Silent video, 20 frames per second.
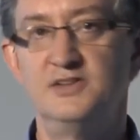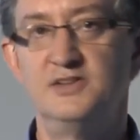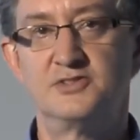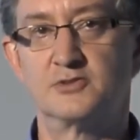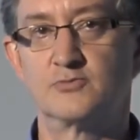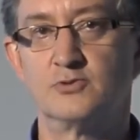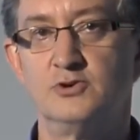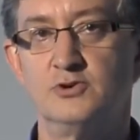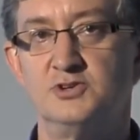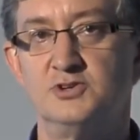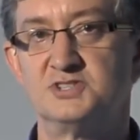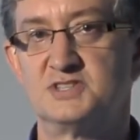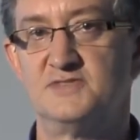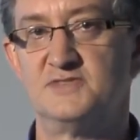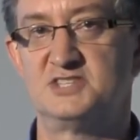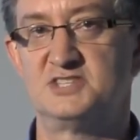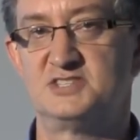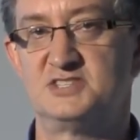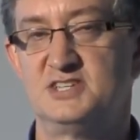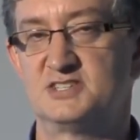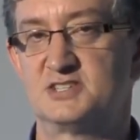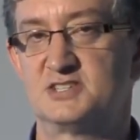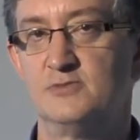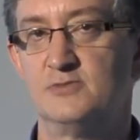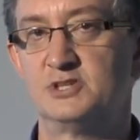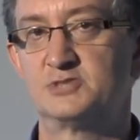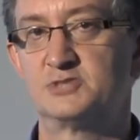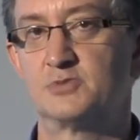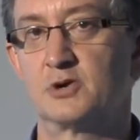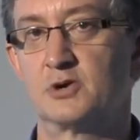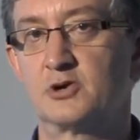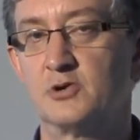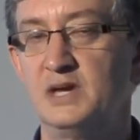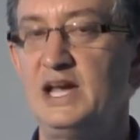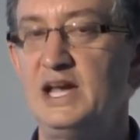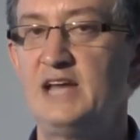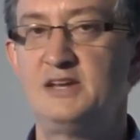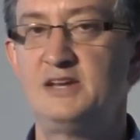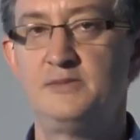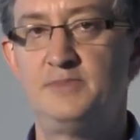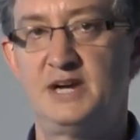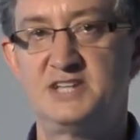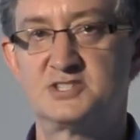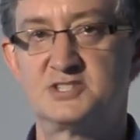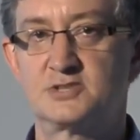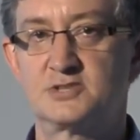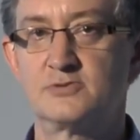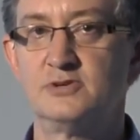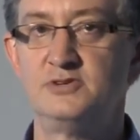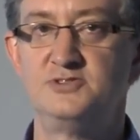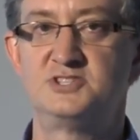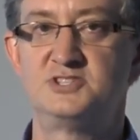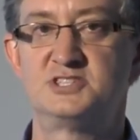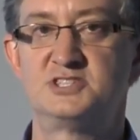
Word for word: The rules of the system, which were created by Scrooge,